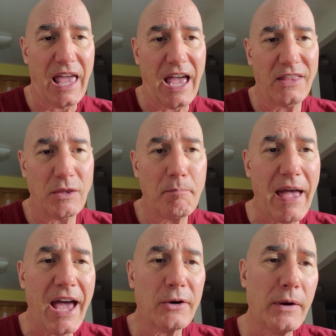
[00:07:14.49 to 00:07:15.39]
and the
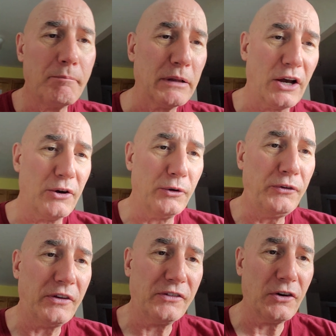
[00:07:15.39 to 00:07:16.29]
battery
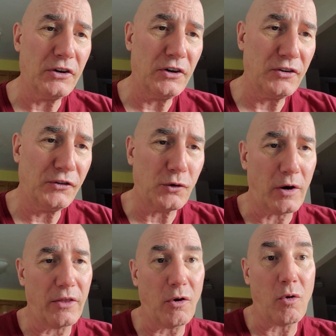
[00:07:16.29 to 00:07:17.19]
blows, it's going to
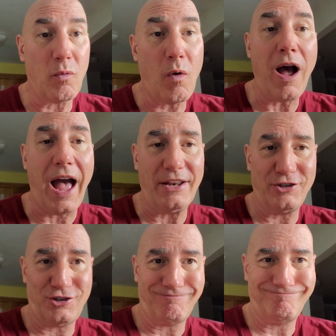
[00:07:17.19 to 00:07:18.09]
destroy the whole
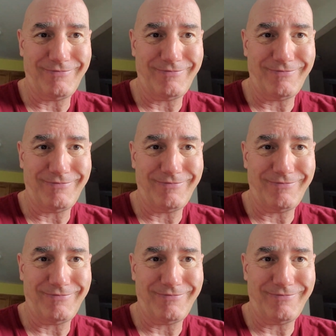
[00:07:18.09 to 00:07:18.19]
watch.